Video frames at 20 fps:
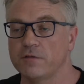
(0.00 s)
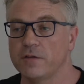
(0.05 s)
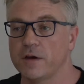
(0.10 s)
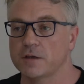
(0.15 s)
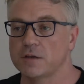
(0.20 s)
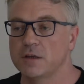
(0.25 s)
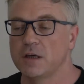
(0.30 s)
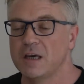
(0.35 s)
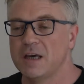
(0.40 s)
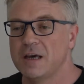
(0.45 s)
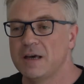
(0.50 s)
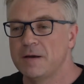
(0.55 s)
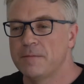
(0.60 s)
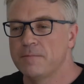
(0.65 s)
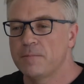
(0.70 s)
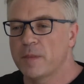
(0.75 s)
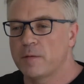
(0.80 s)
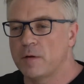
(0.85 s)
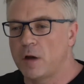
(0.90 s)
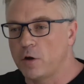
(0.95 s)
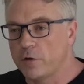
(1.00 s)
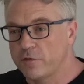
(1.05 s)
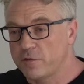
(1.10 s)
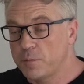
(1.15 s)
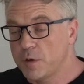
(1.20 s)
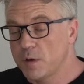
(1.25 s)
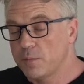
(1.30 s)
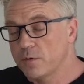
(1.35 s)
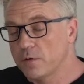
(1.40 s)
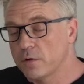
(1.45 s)
fact, a lot
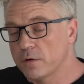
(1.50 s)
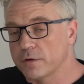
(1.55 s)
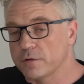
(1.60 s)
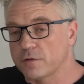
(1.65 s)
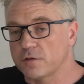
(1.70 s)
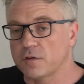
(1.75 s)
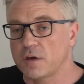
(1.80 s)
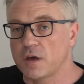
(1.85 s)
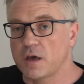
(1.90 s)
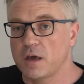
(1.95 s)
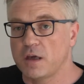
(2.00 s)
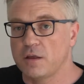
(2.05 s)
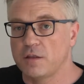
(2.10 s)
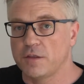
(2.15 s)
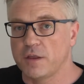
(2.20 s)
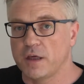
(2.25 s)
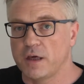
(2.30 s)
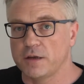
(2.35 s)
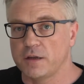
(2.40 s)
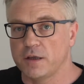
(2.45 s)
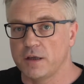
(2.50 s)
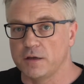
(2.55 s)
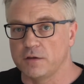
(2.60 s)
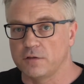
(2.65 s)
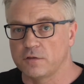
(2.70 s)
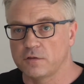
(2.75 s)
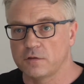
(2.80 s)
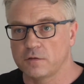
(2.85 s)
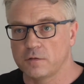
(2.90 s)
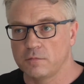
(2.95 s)
of people say that
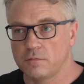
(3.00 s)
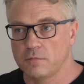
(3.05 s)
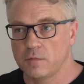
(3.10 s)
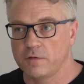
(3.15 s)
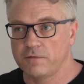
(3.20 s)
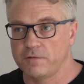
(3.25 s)
it's